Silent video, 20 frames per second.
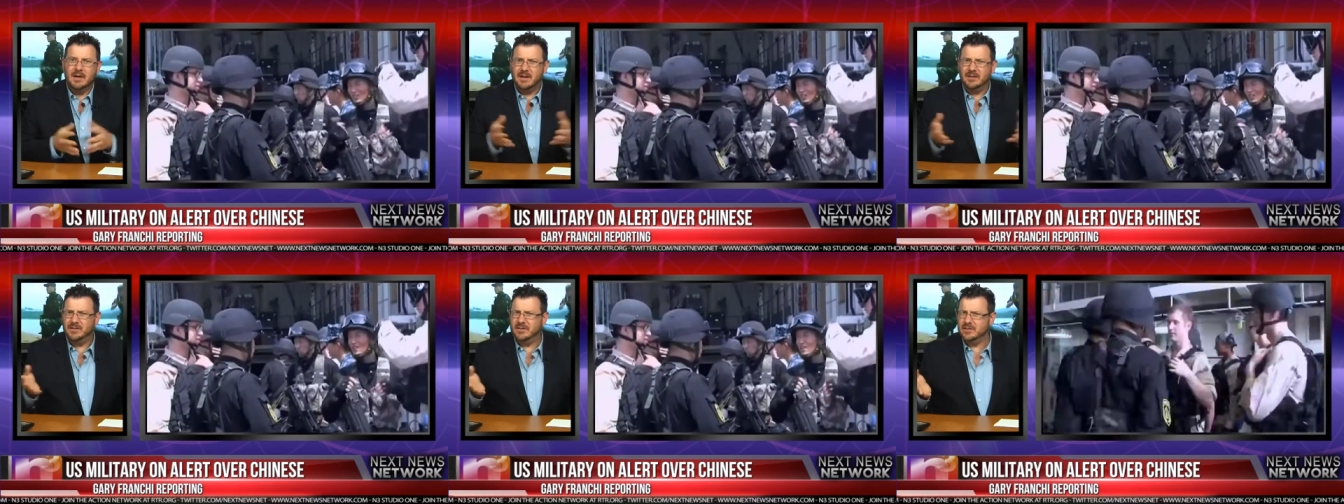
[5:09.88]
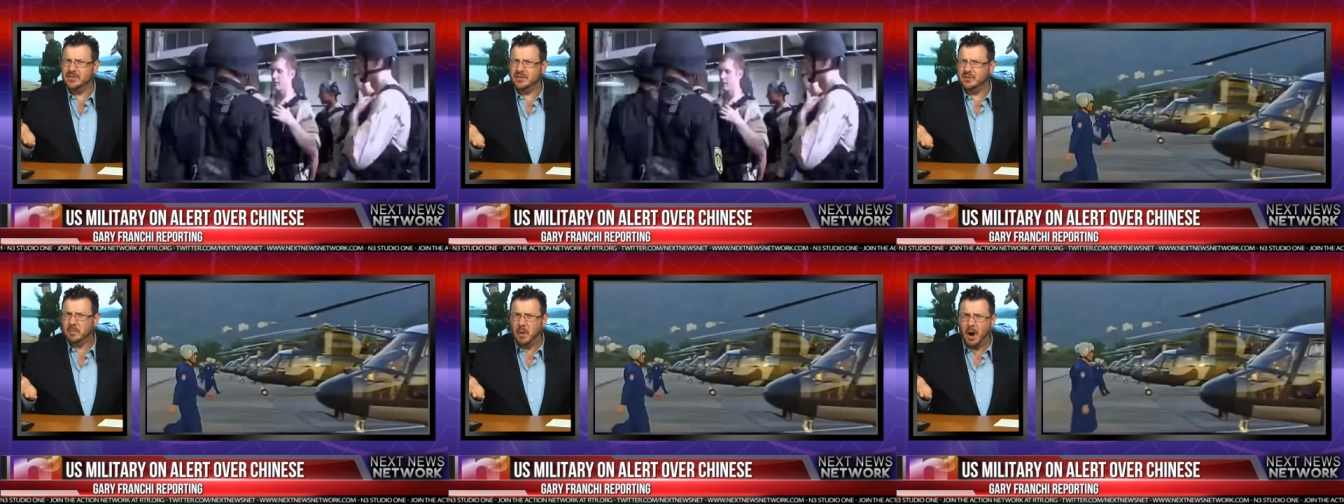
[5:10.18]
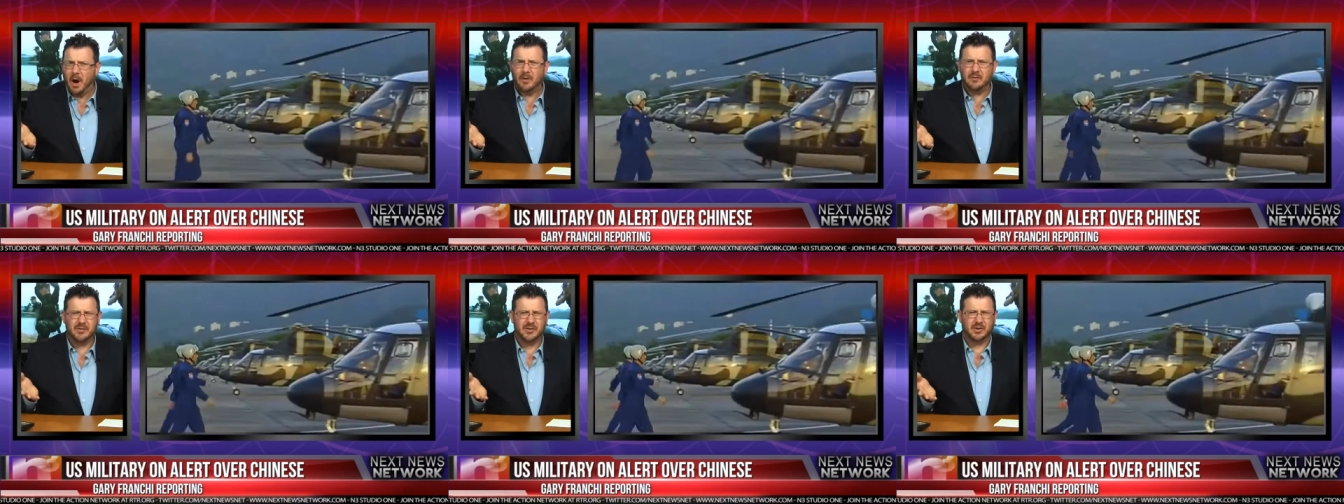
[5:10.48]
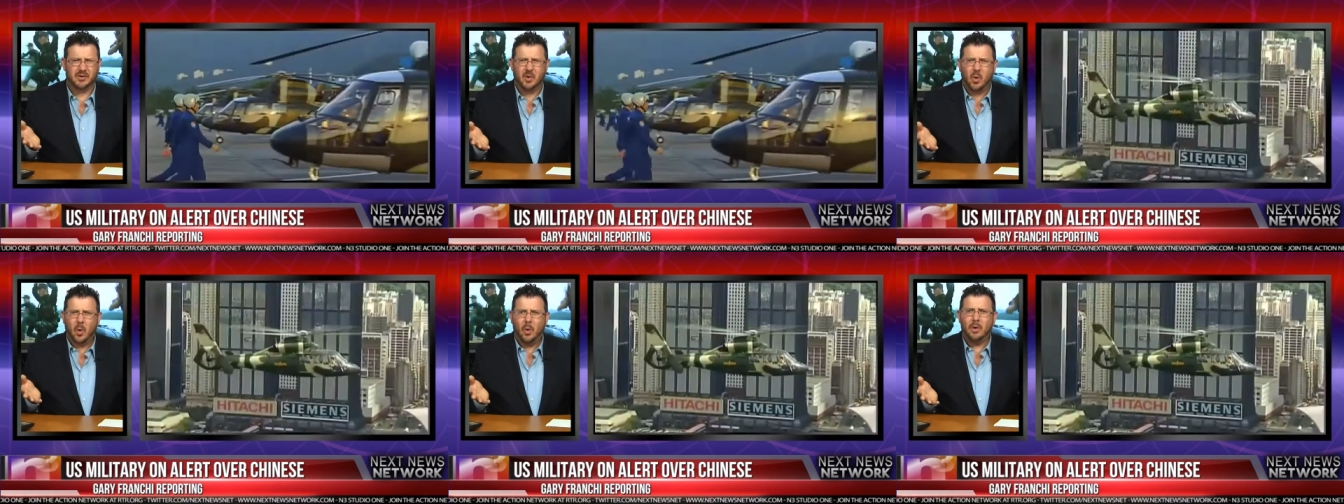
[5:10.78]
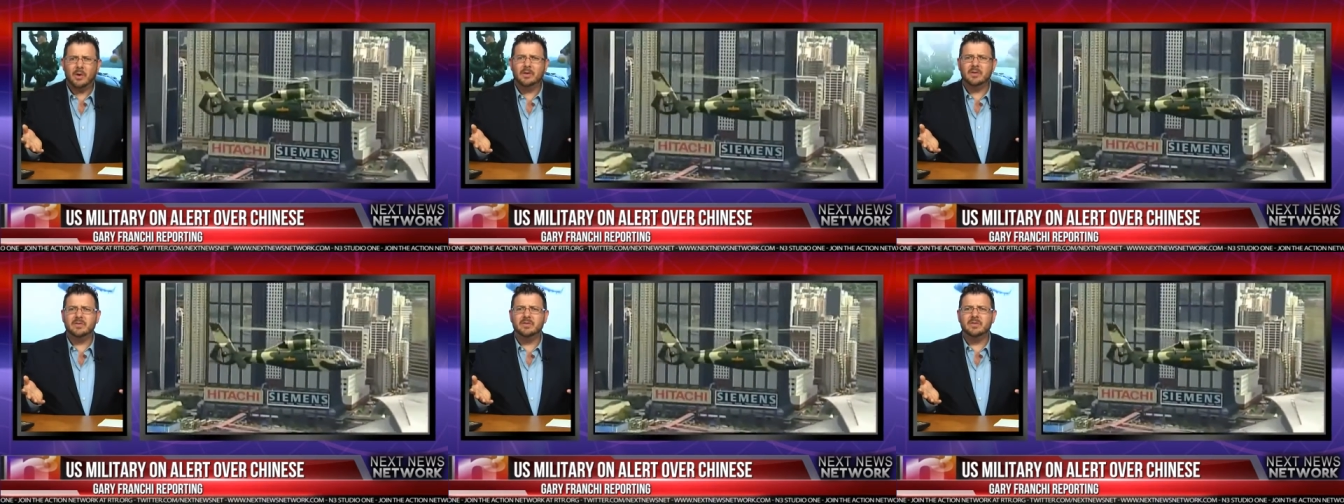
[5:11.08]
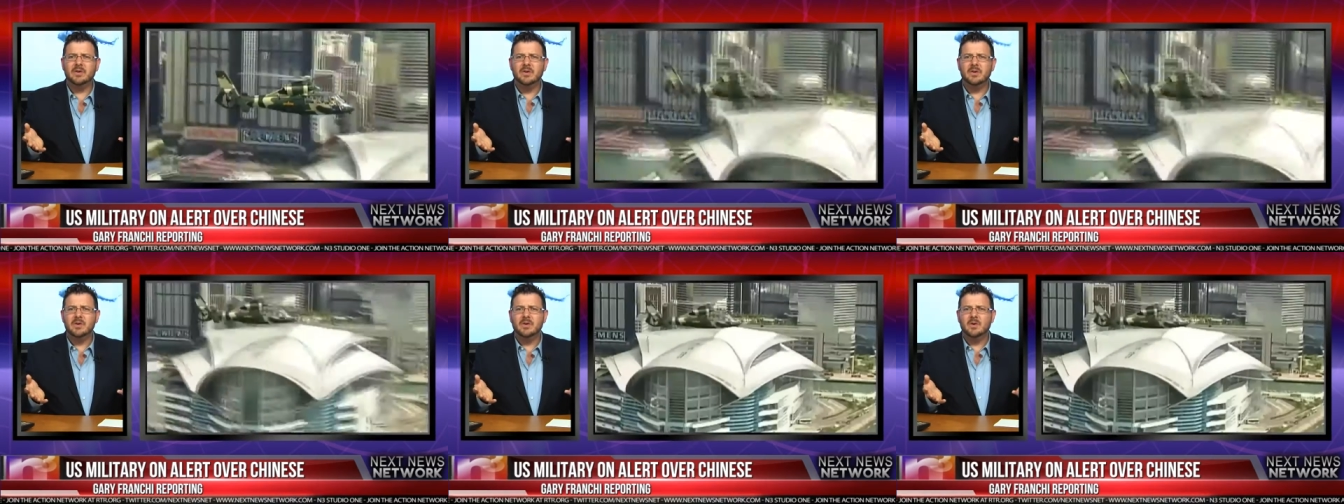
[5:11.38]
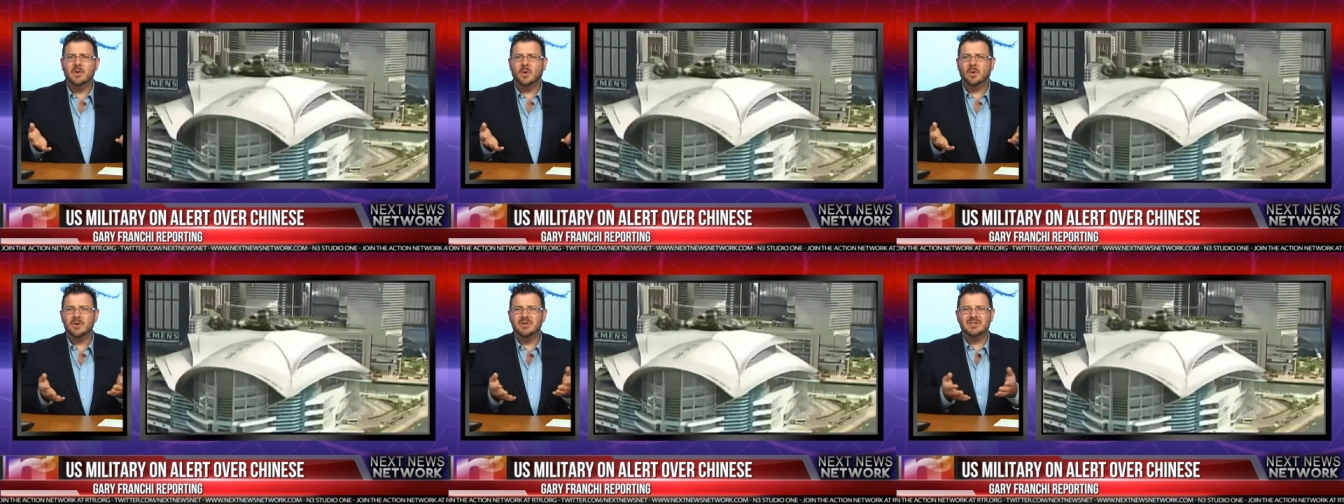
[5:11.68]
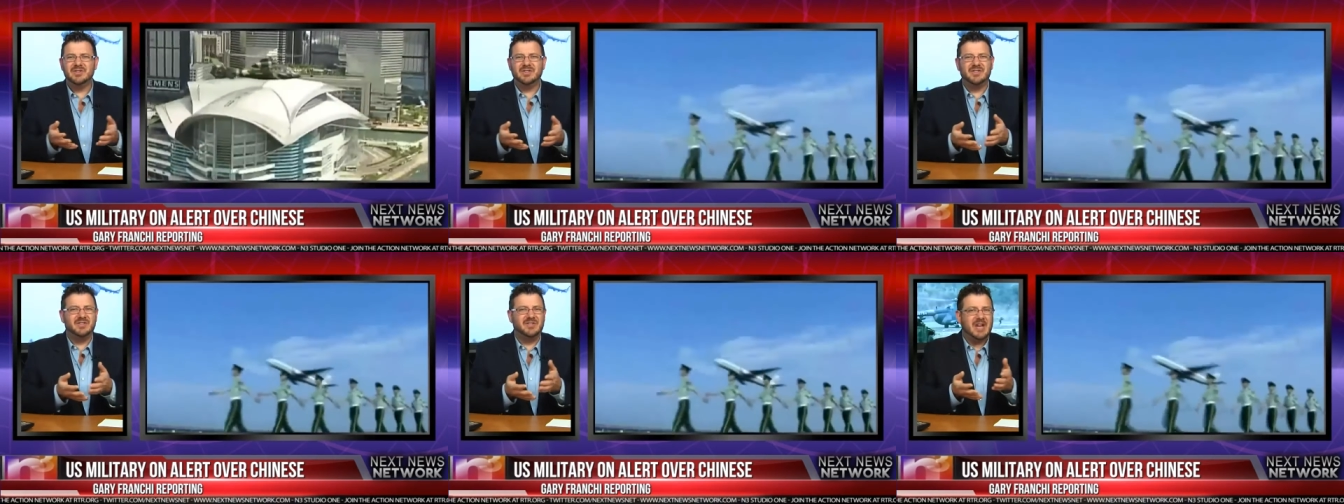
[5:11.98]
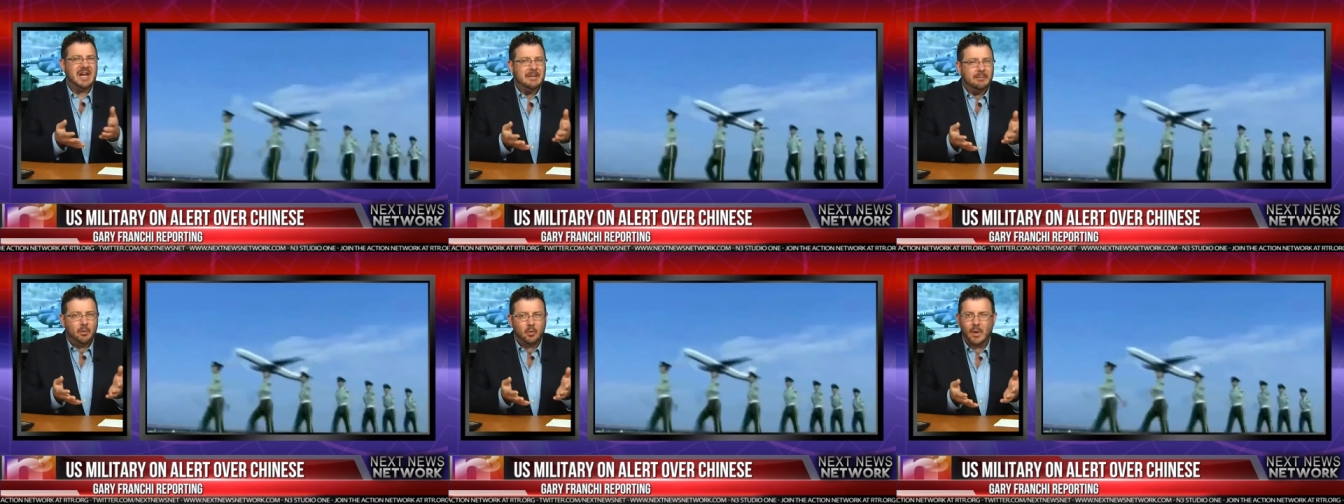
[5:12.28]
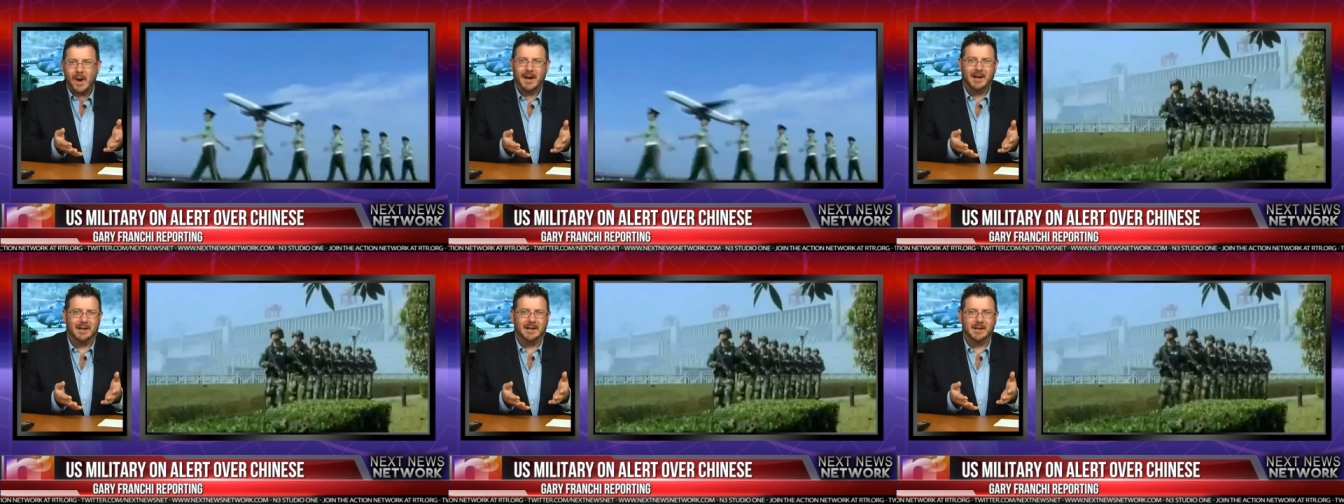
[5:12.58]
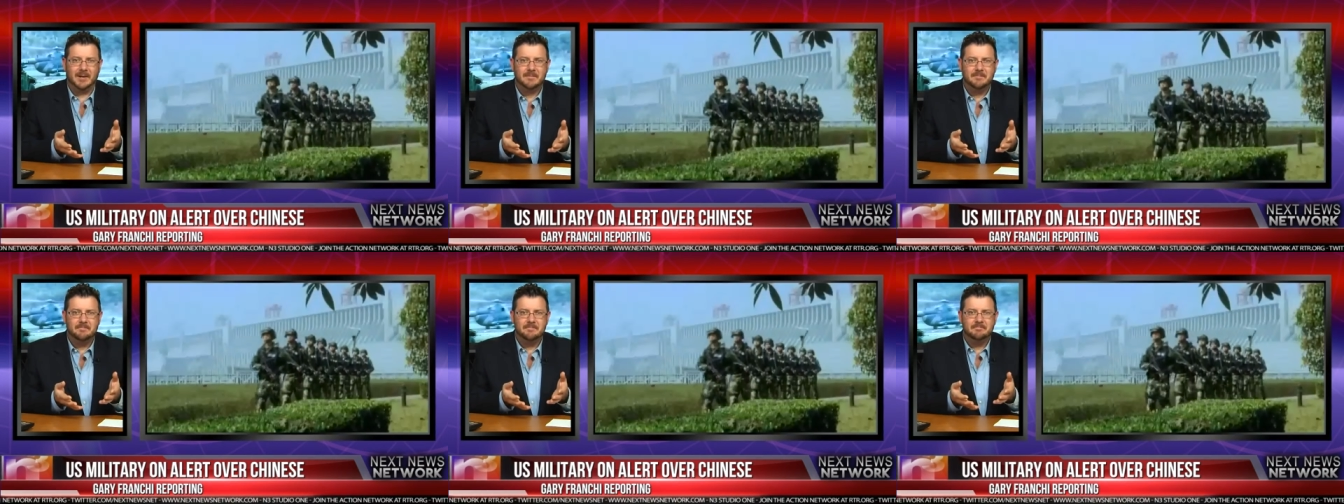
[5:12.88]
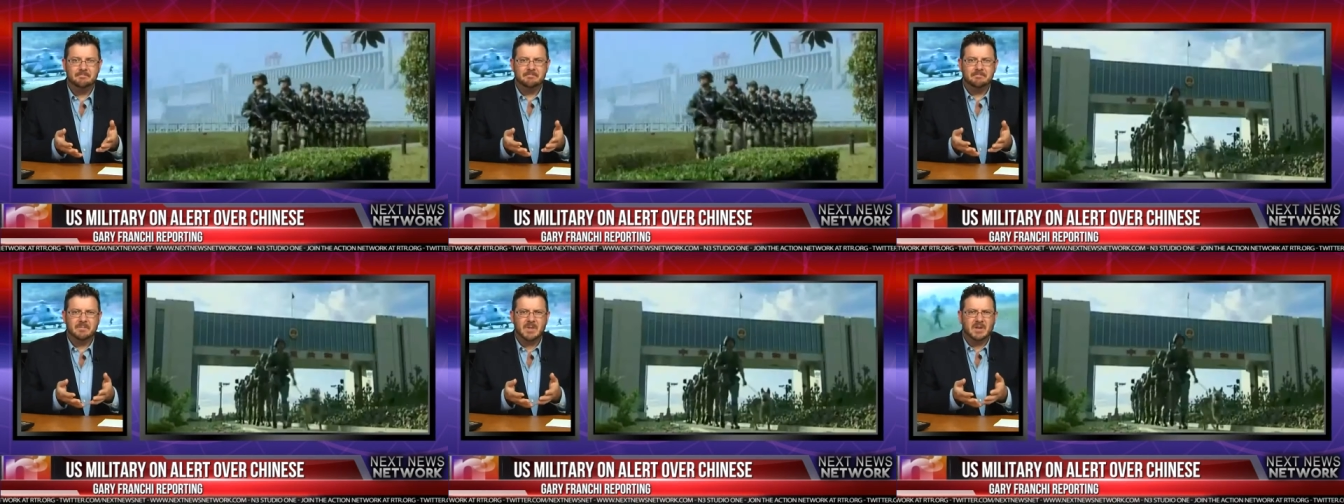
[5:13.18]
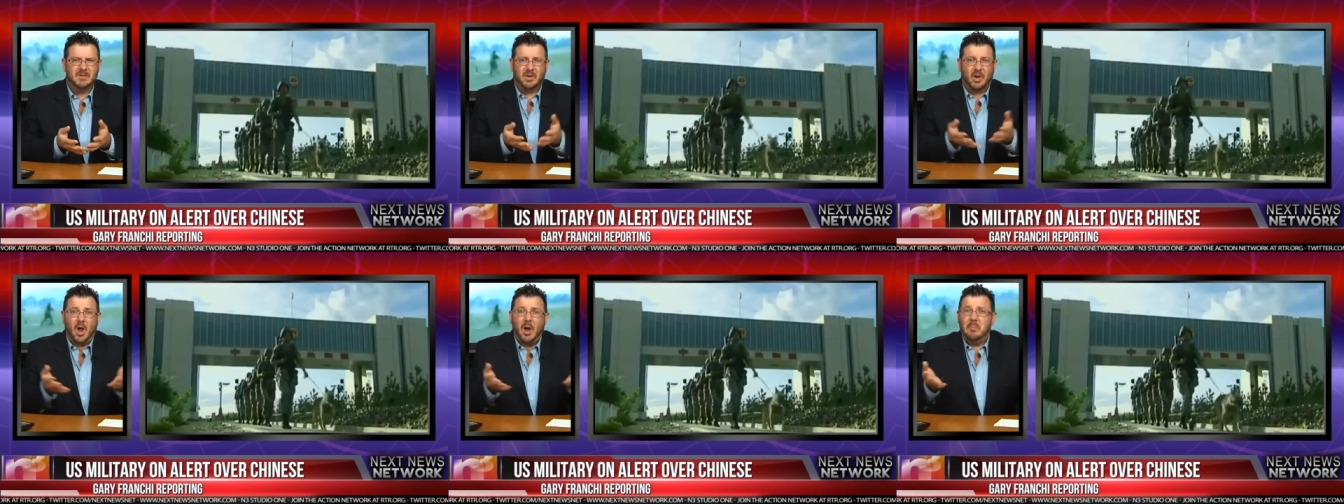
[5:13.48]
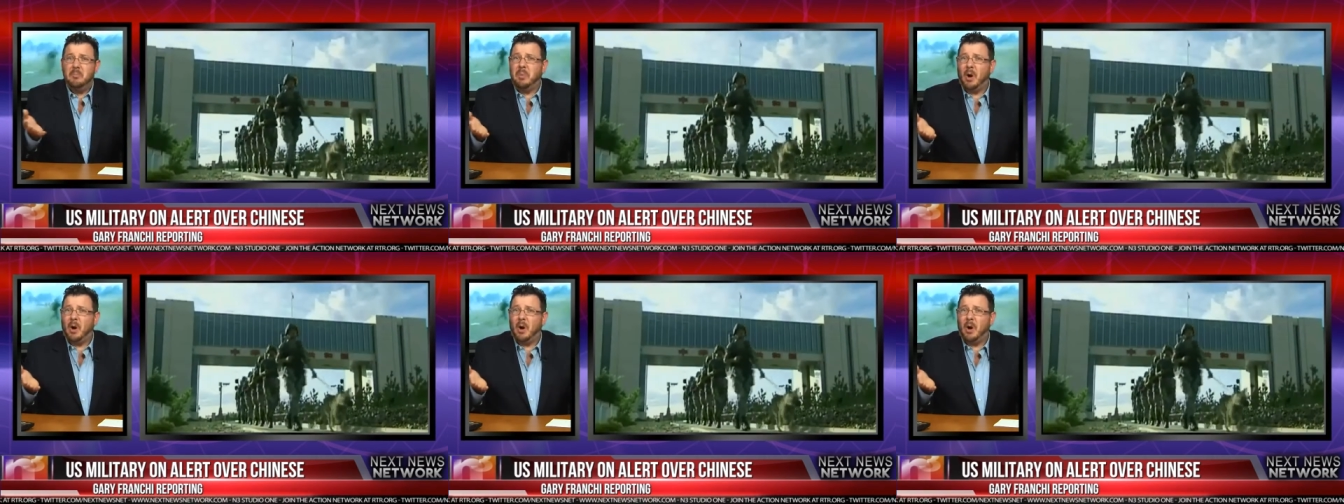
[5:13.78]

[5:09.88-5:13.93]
Is this just par for the course or just saber rattling? Is it all